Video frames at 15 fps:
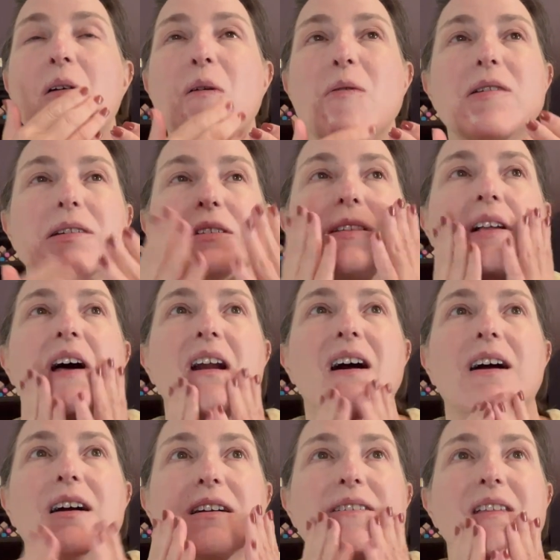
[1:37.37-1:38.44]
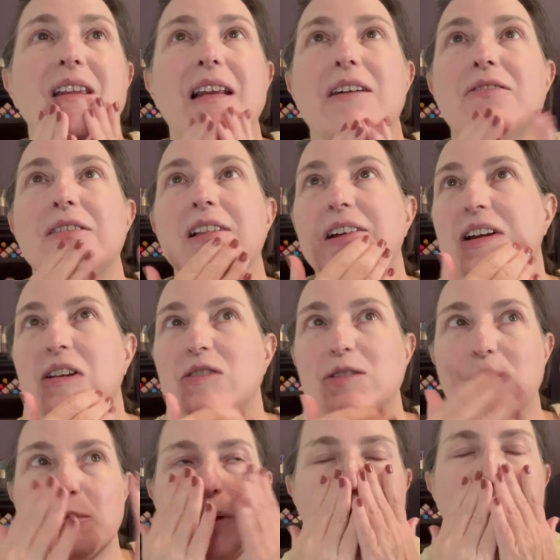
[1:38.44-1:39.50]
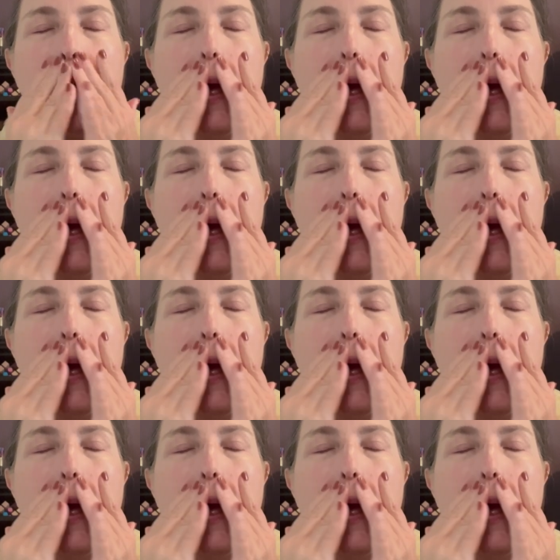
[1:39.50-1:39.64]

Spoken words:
was a lot harder than I feel like it should be.